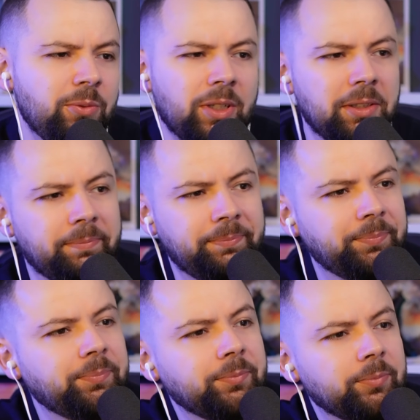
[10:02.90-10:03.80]

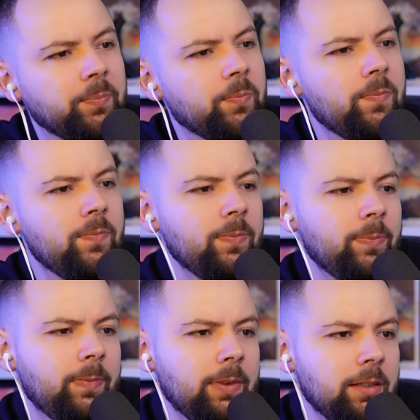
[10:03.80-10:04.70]
eco-friendly charm of
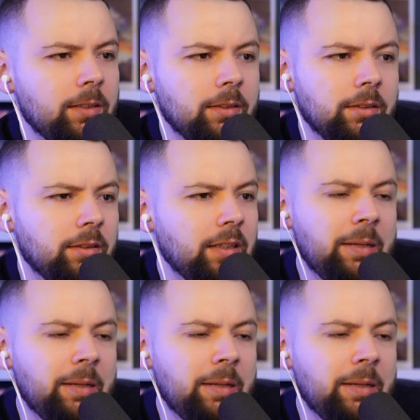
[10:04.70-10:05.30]
the European breeze?